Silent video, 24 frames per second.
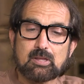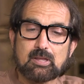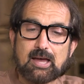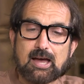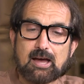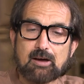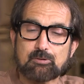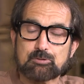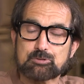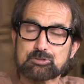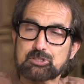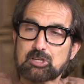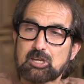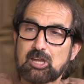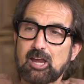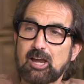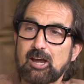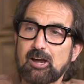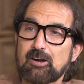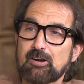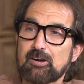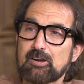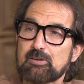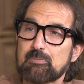it was
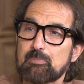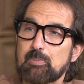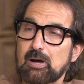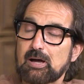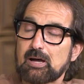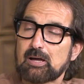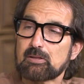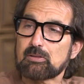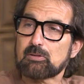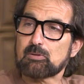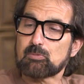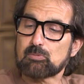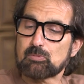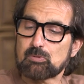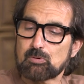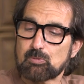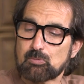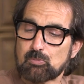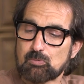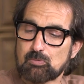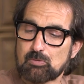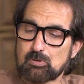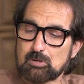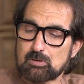carried by
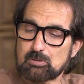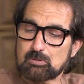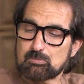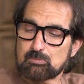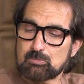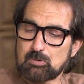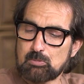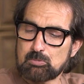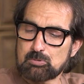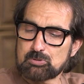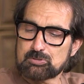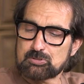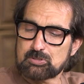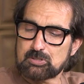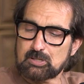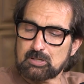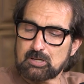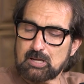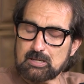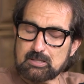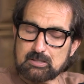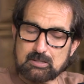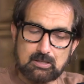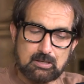the what was
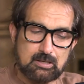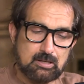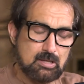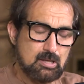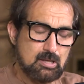the